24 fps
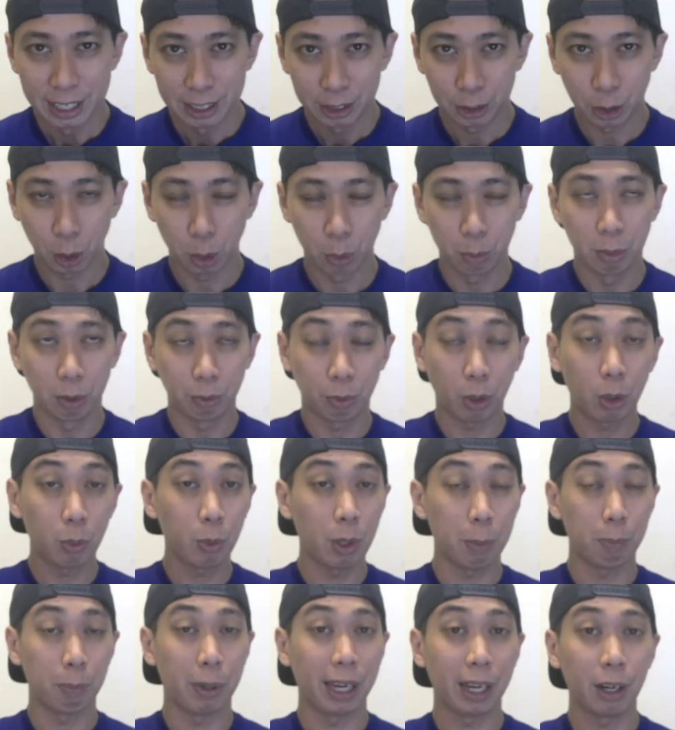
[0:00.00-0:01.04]
So before
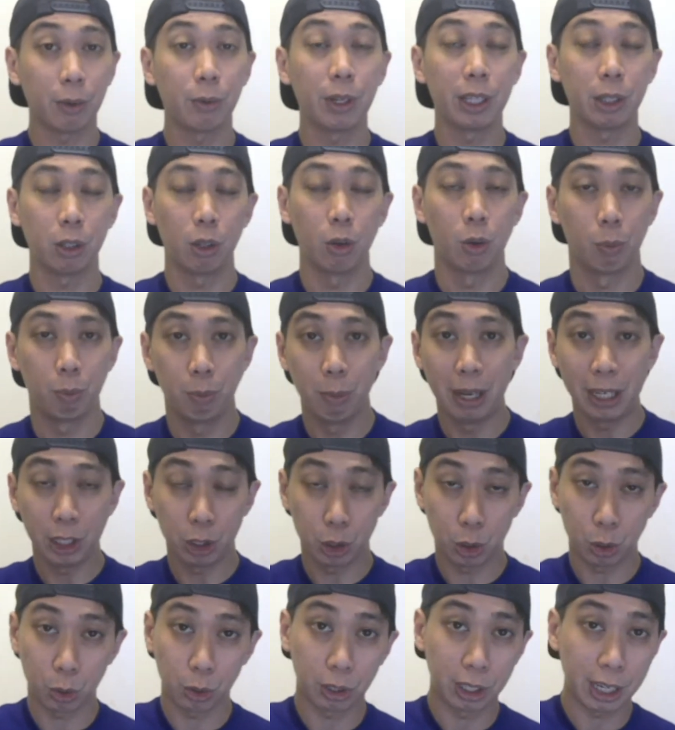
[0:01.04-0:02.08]
we pair it, make
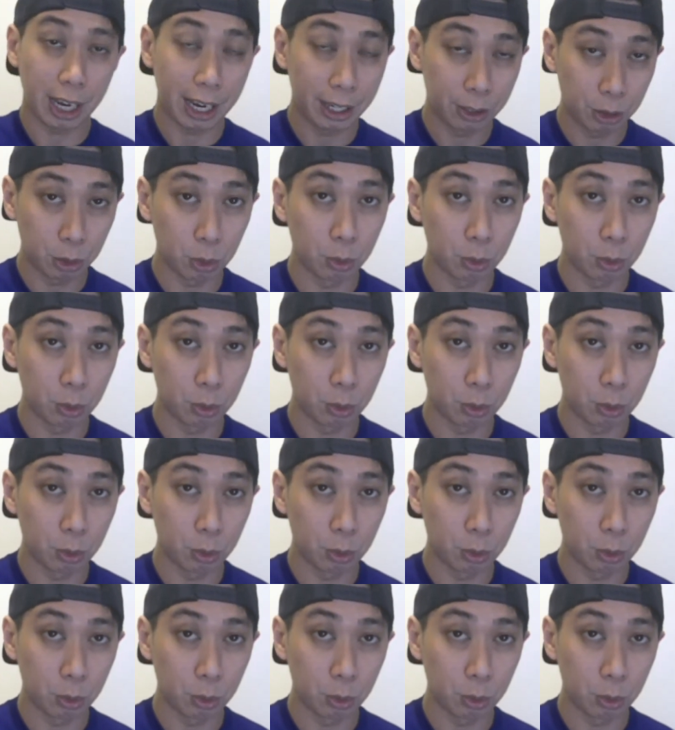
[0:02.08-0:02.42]
sure guys